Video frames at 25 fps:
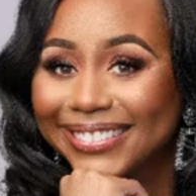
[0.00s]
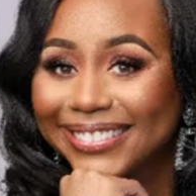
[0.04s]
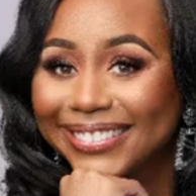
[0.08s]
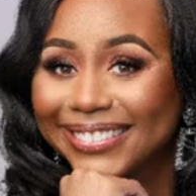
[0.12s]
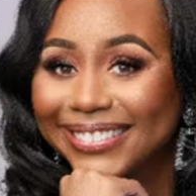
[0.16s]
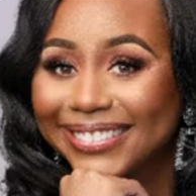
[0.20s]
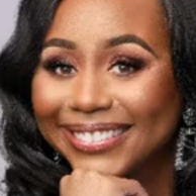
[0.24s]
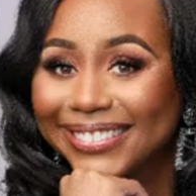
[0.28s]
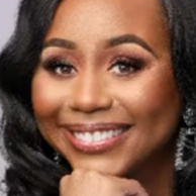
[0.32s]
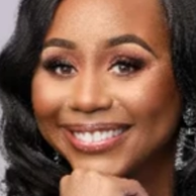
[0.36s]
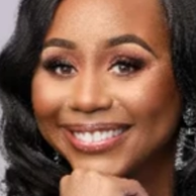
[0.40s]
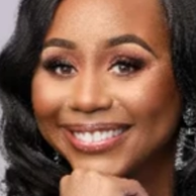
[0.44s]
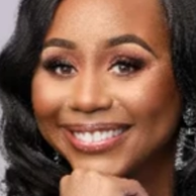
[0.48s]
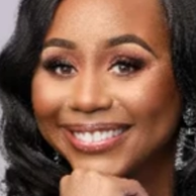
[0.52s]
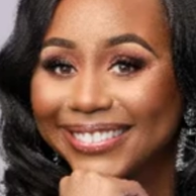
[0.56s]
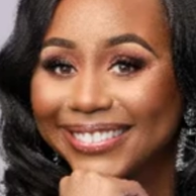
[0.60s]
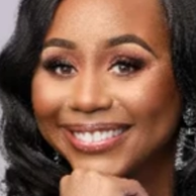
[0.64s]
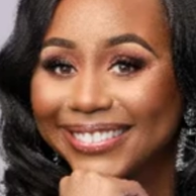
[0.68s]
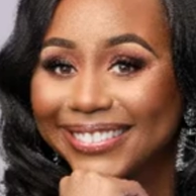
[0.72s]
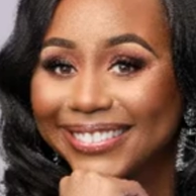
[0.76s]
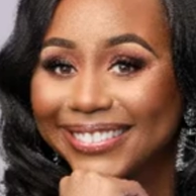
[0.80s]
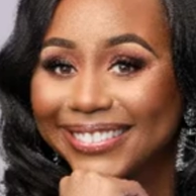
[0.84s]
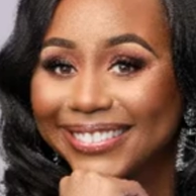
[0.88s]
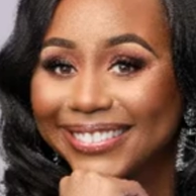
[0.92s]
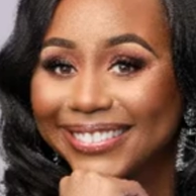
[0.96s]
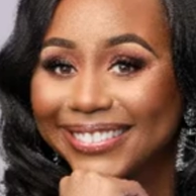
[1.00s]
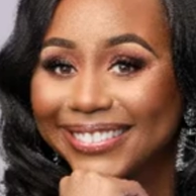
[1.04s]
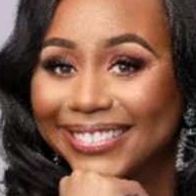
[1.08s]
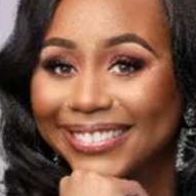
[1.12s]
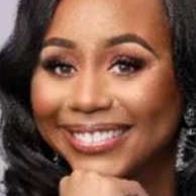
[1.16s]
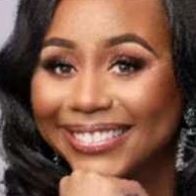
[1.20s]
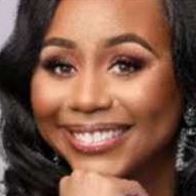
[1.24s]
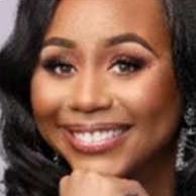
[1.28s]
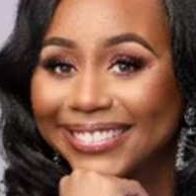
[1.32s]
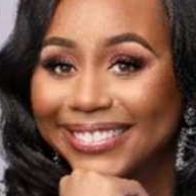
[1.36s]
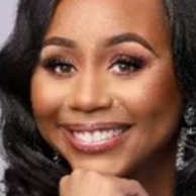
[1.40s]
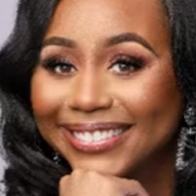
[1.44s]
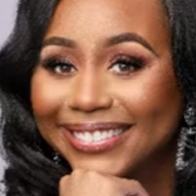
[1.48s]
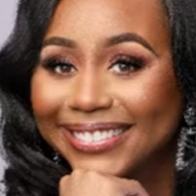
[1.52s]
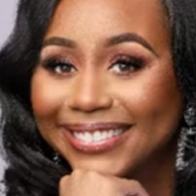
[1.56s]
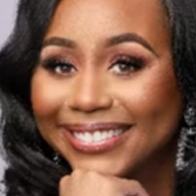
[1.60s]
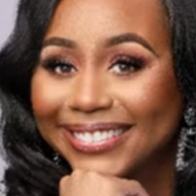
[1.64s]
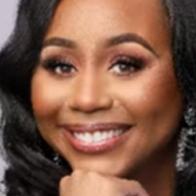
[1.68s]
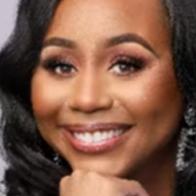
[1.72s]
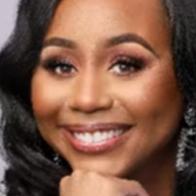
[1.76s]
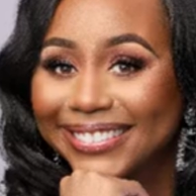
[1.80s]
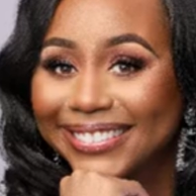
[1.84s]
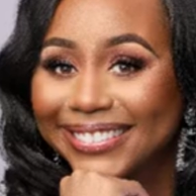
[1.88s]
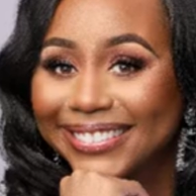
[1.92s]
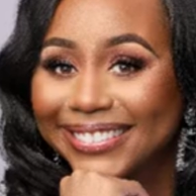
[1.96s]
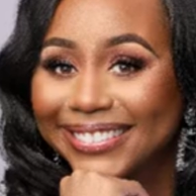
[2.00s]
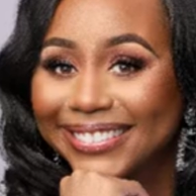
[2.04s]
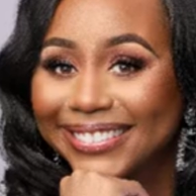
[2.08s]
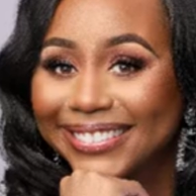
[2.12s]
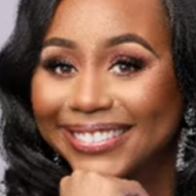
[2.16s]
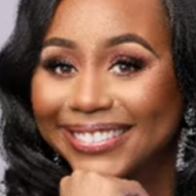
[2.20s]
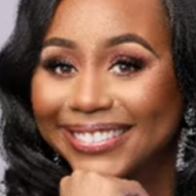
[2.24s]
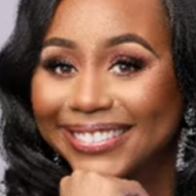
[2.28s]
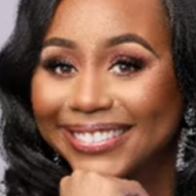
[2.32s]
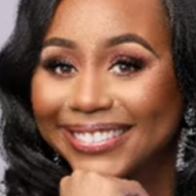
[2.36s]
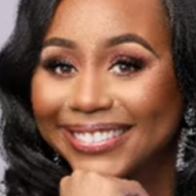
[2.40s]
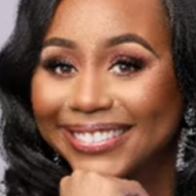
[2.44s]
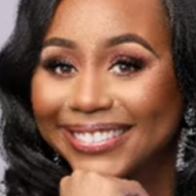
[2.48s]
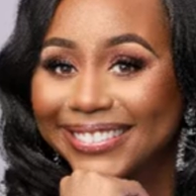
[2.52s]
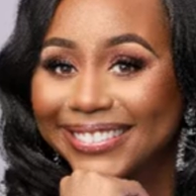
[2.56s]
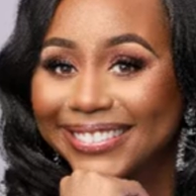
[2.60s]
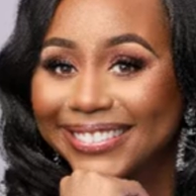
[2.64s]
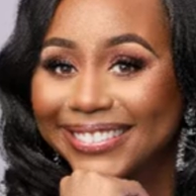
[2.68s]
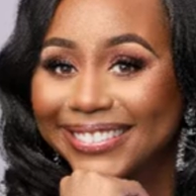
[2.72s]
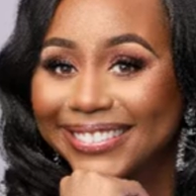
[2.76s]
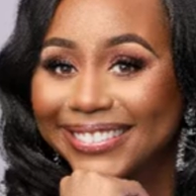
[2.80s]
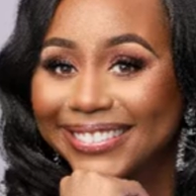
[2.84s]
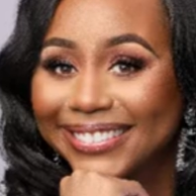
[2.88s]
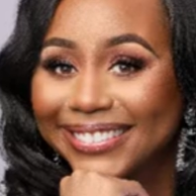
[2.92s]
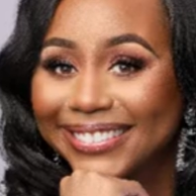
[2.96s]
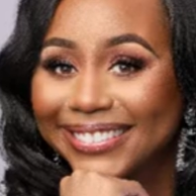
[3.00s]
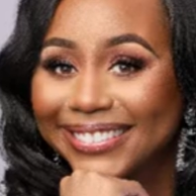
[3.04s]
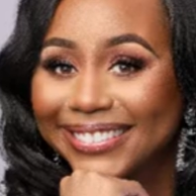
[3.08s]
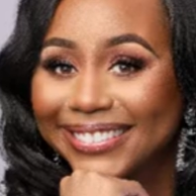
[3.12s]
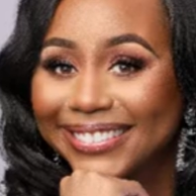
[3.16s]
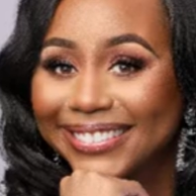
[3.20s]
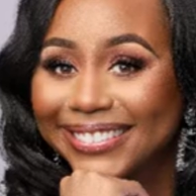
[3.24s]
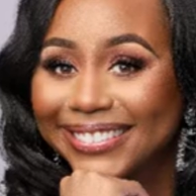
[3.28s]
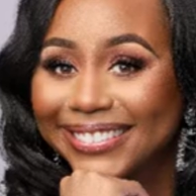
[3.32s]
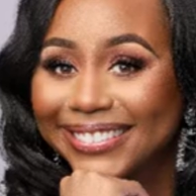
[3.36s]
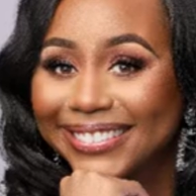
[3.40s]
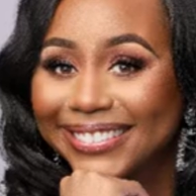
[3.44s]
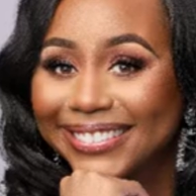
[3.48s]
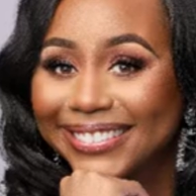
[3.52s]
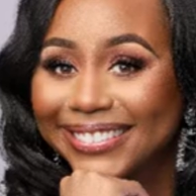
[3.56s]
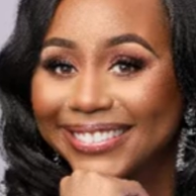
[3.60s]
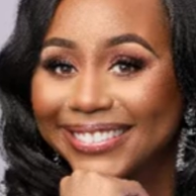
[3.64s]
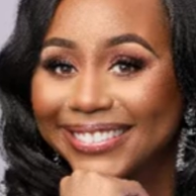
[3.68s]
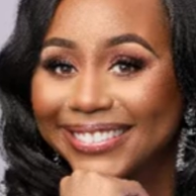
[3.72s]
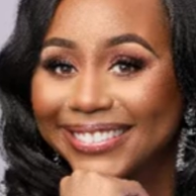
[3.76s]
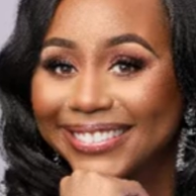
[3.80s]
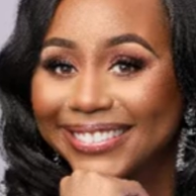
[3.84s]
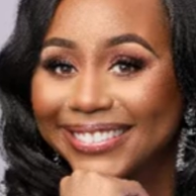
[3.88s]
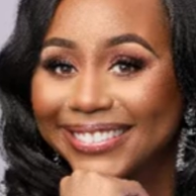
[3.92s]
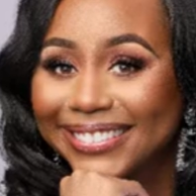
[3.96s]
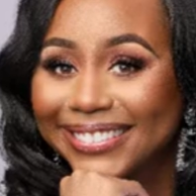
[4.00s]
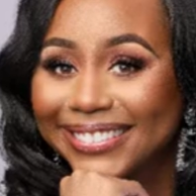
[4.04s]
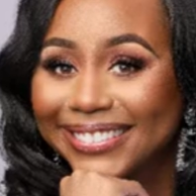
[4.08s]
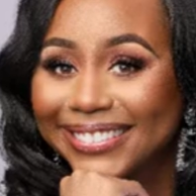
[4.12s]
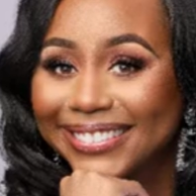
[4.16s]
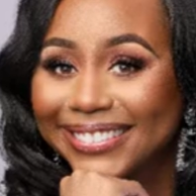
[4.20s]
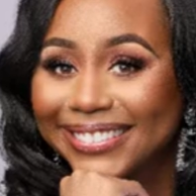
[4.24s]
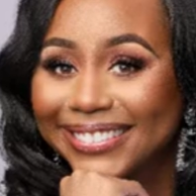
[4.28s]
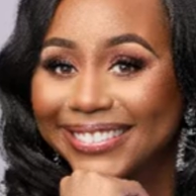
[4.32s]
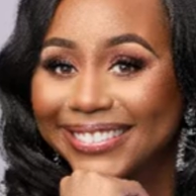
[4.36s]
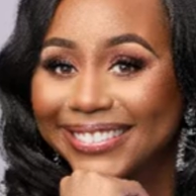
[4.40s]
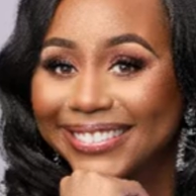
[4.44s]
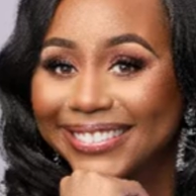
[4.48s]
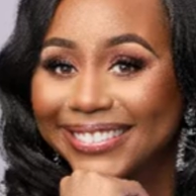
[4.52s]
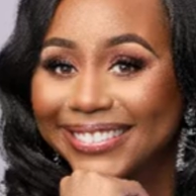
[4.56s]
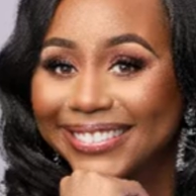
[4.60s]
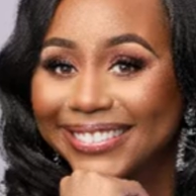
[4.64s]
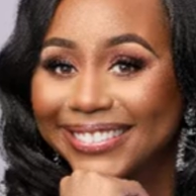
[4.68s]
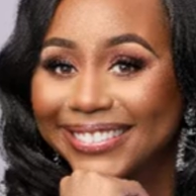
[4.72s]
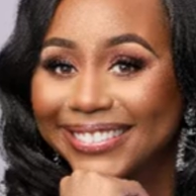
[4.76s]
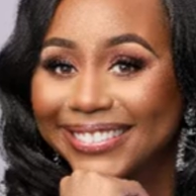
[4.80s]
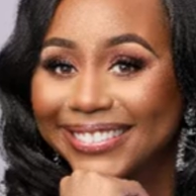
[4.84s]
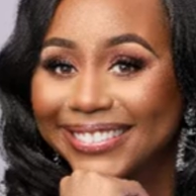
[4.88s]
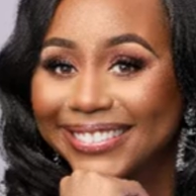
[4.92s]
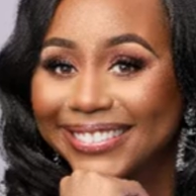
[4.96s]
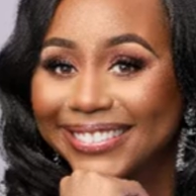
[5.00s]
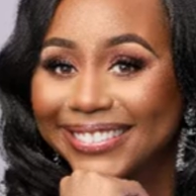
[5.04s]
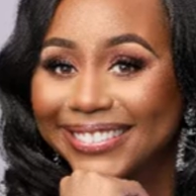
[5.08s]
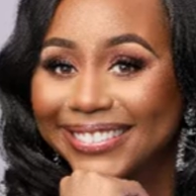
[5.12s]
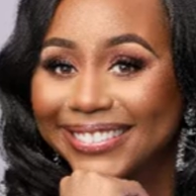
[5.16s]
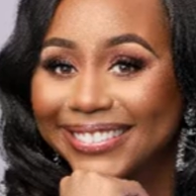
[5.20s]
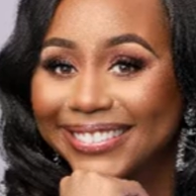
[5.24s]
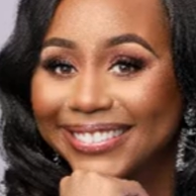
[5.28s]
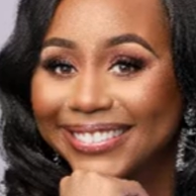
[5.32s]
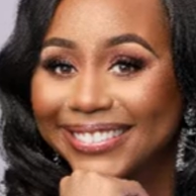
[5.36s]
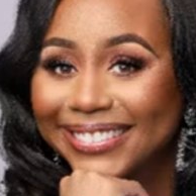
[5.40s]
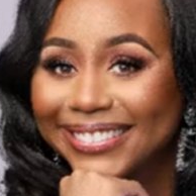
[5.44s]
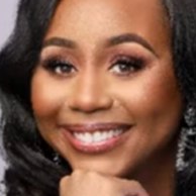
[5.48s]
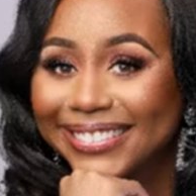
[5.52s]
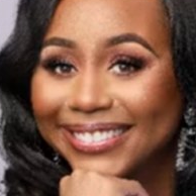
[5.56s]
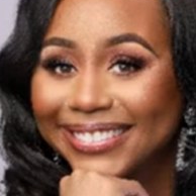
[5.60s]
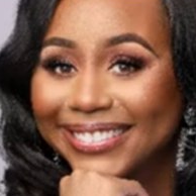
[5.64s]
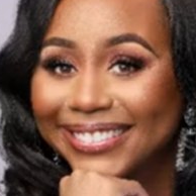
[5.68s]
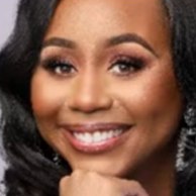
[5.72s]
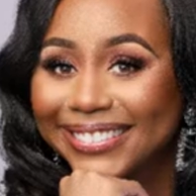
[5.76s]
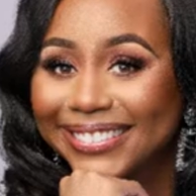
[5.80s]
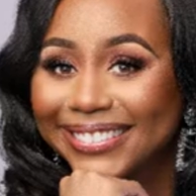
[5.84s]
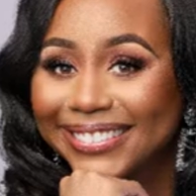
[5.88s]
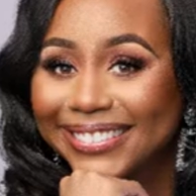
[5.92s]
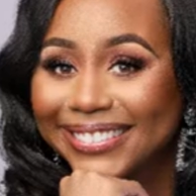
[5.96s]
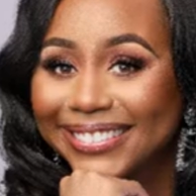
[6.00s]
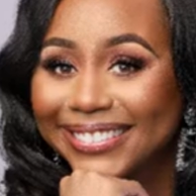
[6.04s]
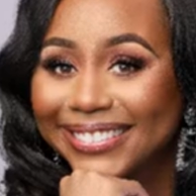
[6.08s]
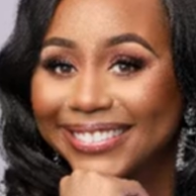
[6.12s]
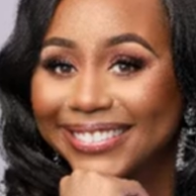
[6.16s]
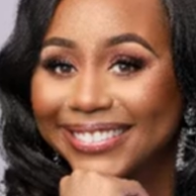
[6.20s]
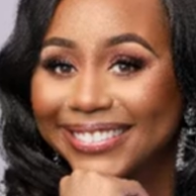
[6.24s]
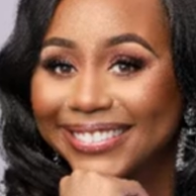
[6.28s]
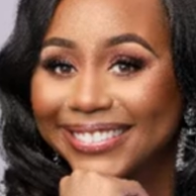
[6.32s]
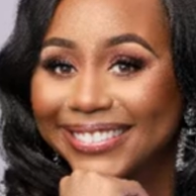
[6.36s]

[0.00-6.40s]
This is a still picture; no speech is visible.